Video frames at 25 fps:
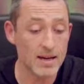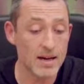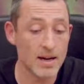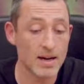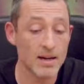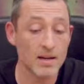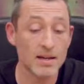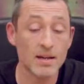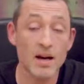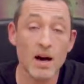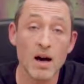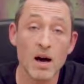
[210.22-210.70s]

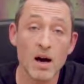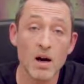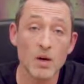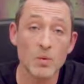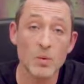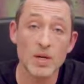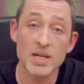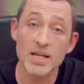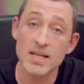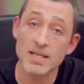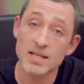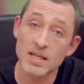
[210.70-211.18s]
a card
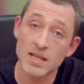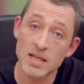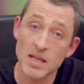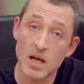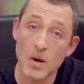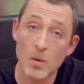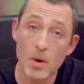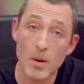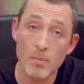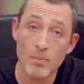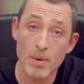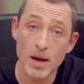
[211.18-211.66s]
which has a
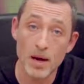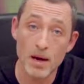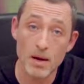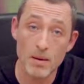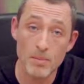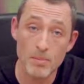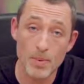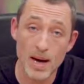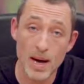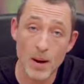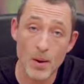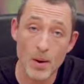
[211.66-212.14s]
lower
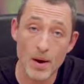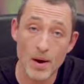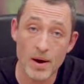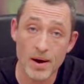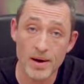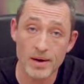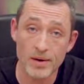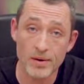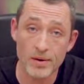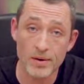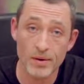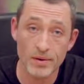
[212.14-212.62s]
power
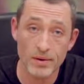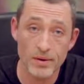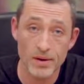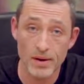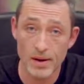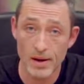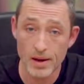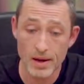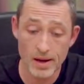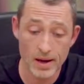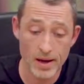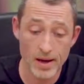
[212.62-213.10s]
icon,
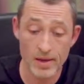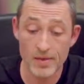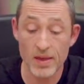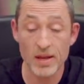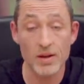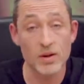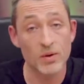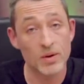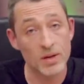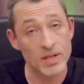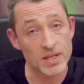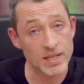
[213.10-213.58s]
and
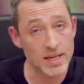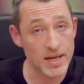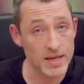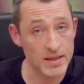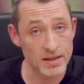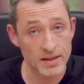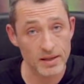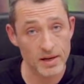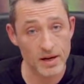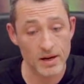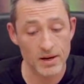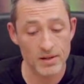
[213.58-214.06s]
then you can
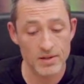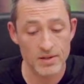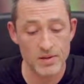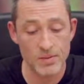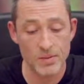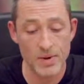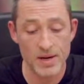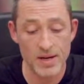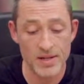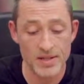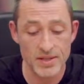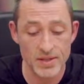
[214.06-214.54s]
take the cards
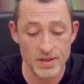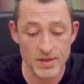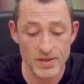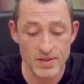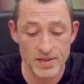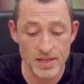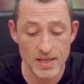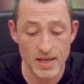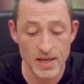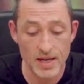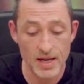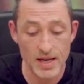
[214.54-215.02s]
away. So you see